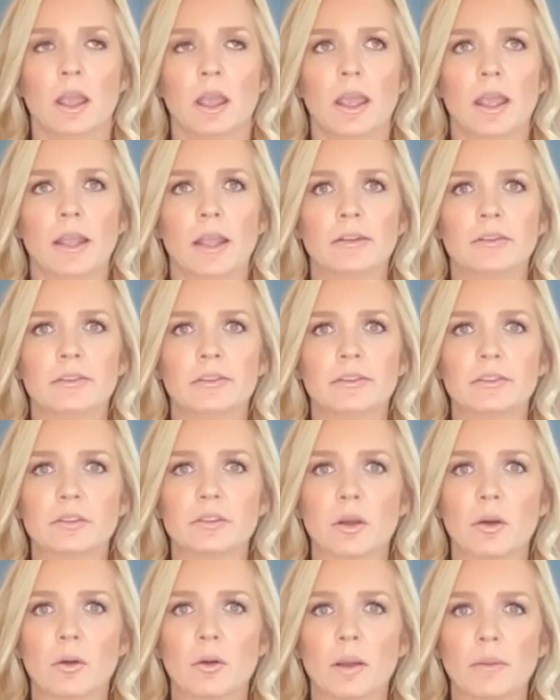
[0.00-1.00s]
And
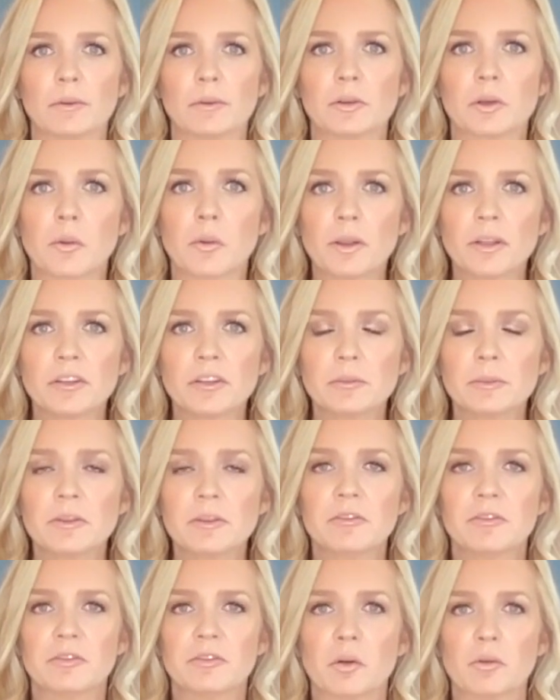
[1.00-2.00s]
so I'm going to be
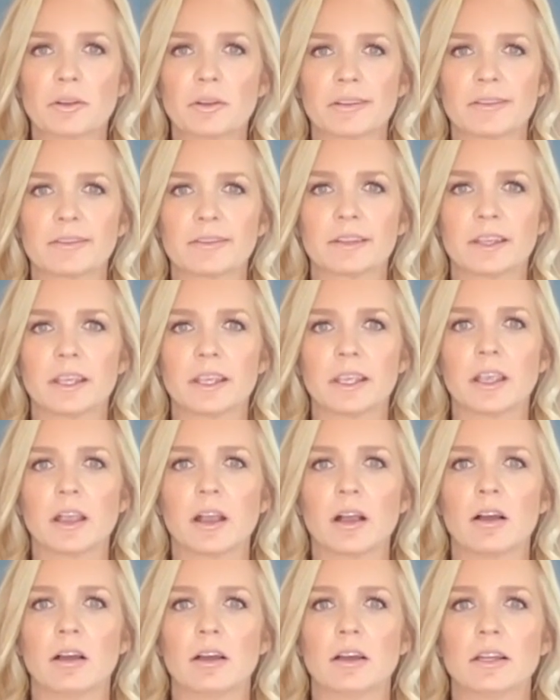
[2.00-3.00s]
focusing
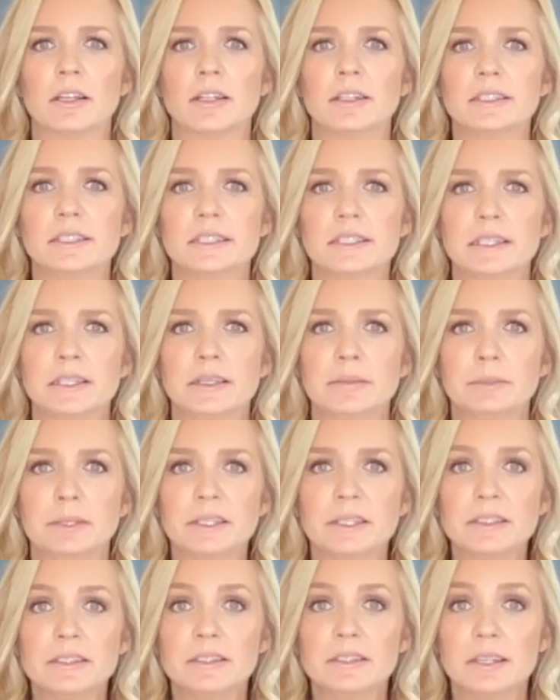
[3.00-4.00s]
on
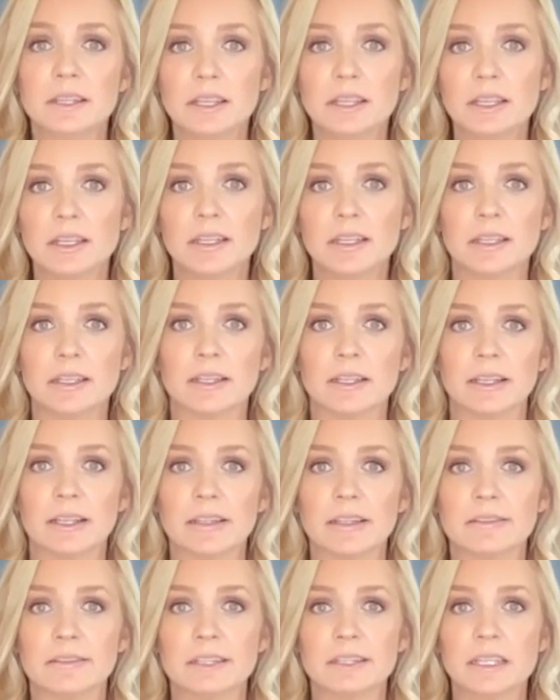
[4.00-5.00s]
DBT
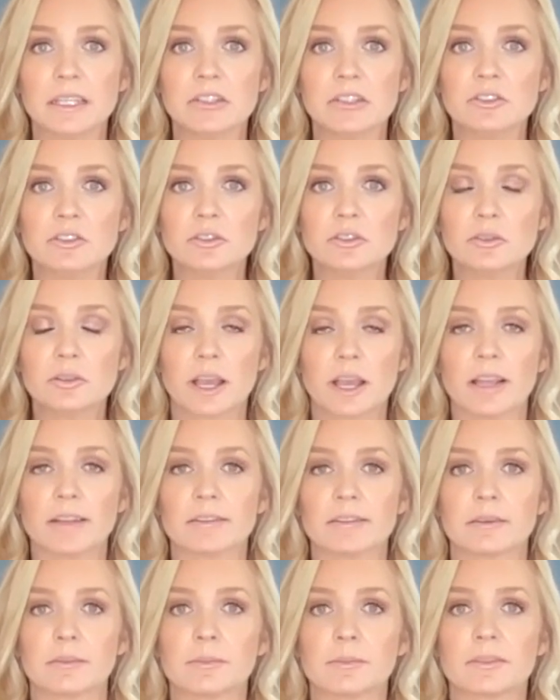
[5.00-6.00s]
and teaching you
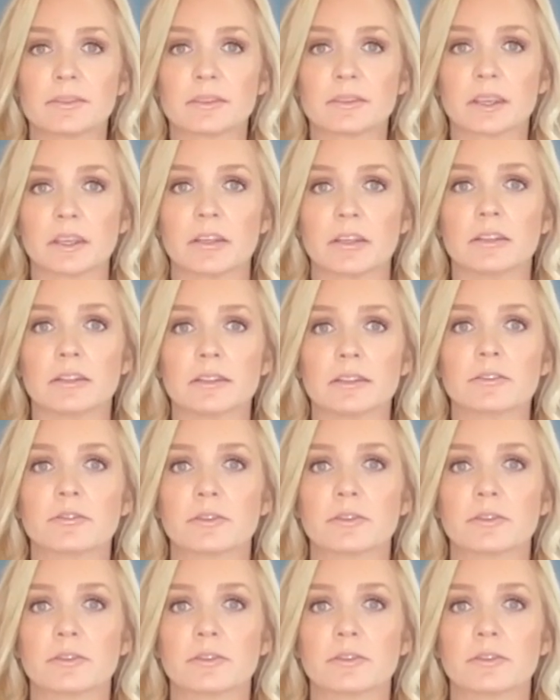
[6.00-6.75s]
guys some skills